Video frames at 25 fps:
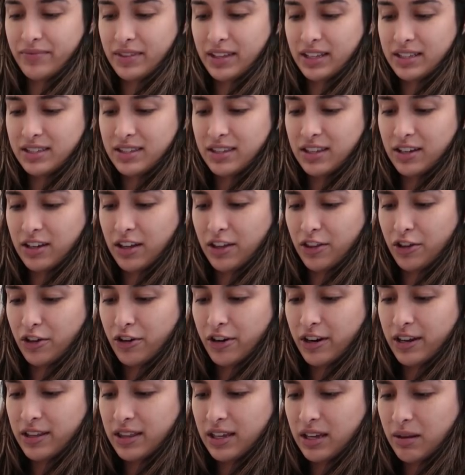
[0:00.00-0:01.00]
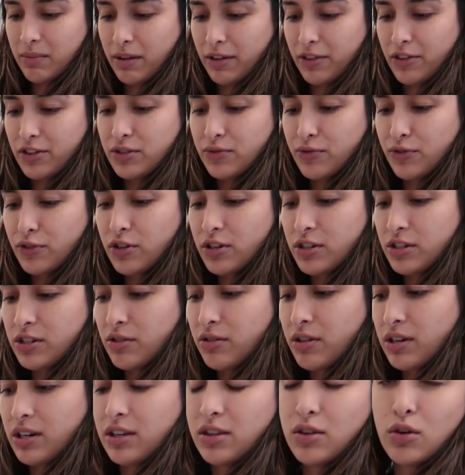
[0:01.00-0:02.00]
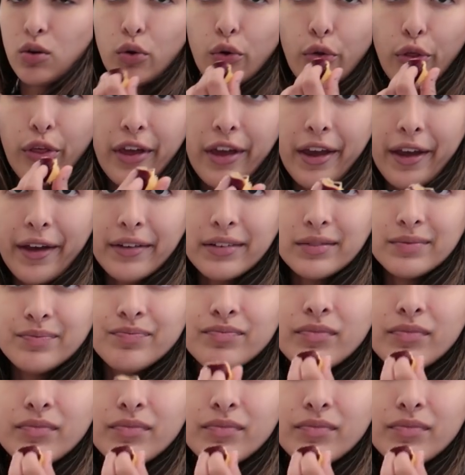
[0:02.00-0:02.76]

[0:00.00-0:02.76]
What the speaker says: That's the other great thing about this fruit, is you can eat the whole thing.